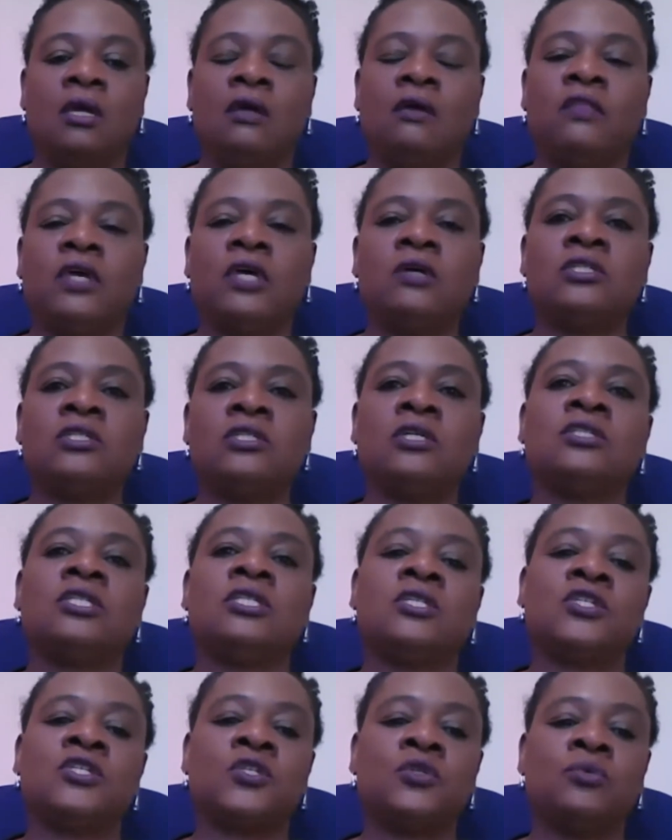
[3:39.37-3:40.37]
That I was not just
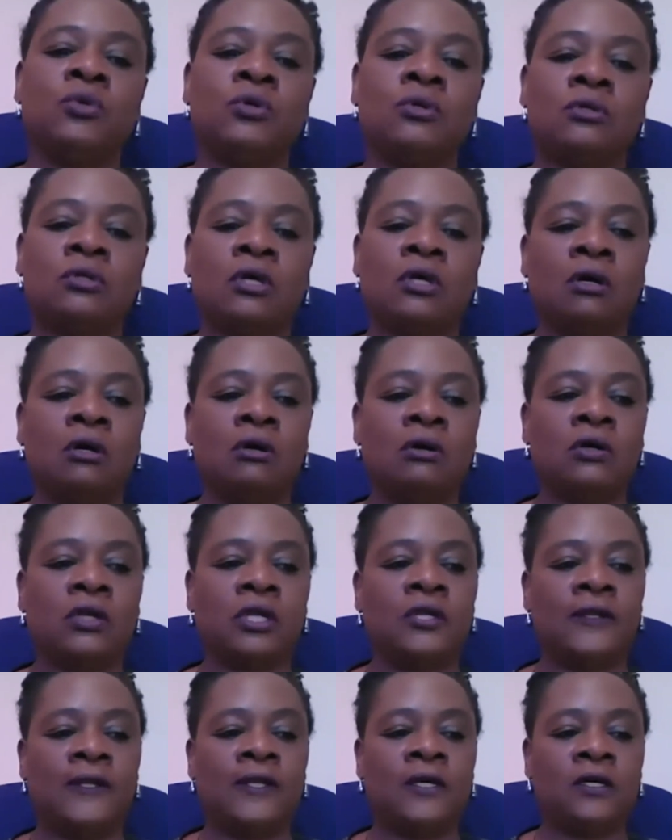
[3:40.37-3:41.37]
a small cog
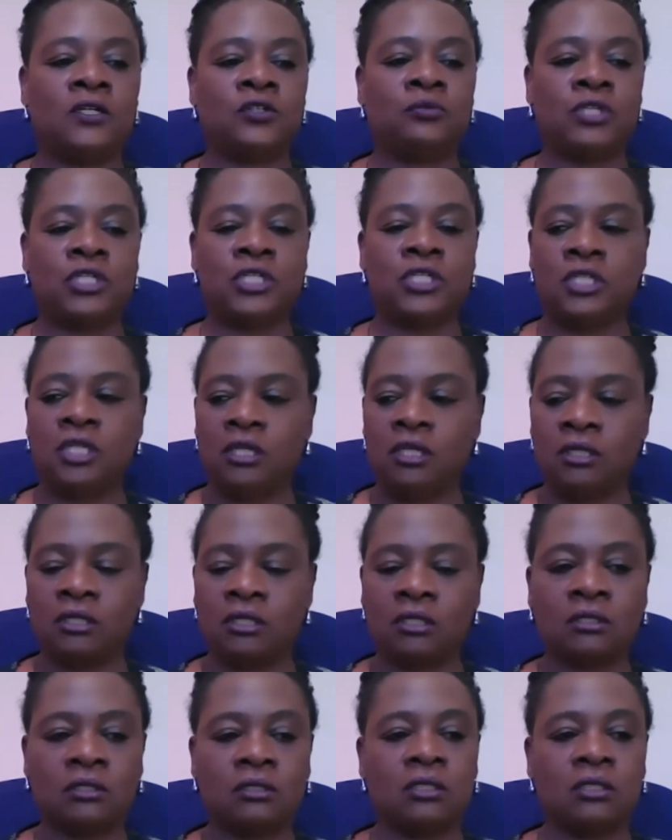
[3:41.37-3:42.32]
in a large machine.